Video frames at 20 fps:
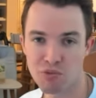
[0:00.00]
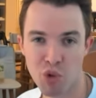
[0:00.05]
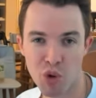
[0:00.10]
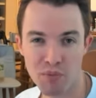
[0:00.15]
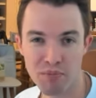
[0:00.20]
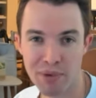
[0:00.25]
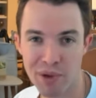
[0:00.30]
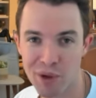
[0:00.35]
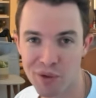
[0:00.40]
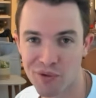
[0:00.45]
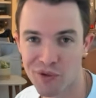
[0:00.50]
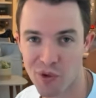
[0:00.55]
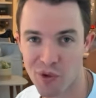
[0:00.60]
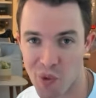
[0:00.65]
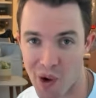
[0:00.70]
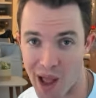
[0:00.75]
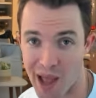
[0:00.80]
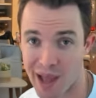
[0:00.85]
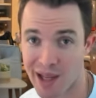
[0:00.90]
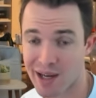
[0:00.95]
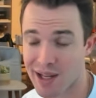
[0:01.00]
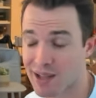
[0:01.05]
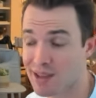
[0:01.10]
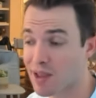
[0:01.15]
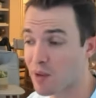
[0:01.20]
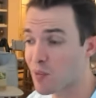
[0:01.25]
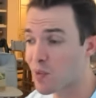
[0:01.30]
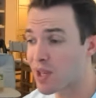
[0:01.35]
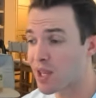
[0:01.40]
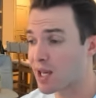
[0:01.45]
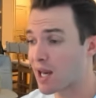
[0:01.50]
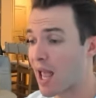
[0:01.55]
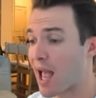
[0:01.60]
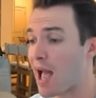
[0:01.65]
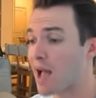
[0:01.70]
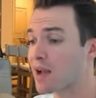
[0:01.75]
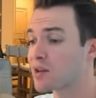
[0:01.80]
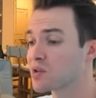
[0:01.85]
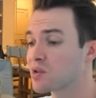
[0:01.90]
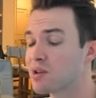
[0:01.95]
more build variety that we can
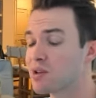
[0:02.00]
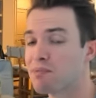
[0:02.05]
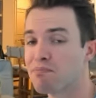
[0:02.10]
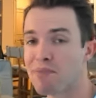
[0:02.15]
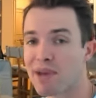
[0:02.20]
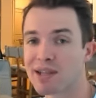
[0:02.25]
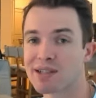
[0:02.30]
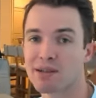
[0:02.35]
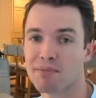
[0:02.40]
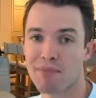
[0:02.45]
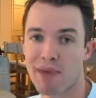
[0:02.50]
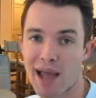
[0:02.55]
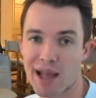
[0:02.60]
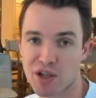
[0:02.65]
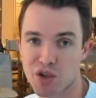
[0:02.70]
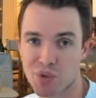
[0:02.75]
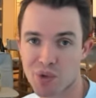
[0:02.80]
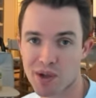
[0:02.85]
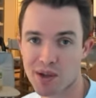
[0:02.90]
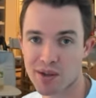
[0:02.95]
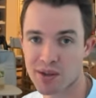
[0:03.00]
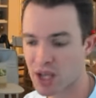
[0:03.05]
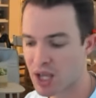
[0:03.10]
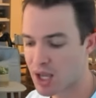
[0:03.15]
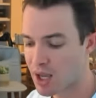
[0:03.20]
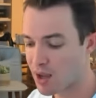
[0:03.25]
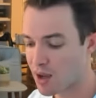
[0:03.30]
actually mix and match with.